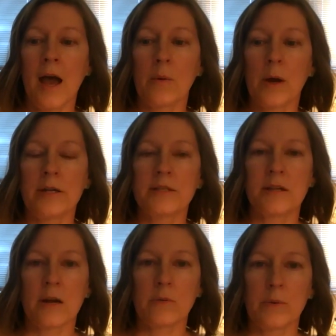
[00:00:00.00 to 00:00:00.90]
I want to
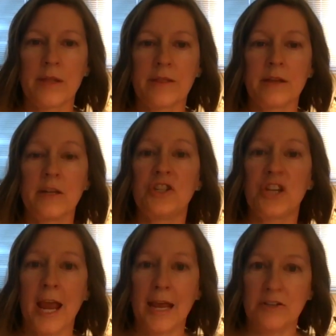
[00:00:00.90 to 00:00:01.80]
start with
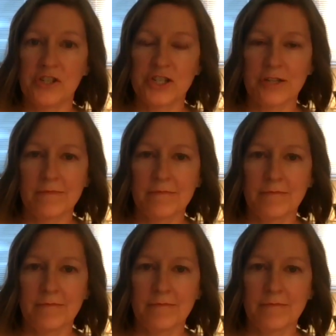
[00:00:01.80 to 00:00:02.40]
change.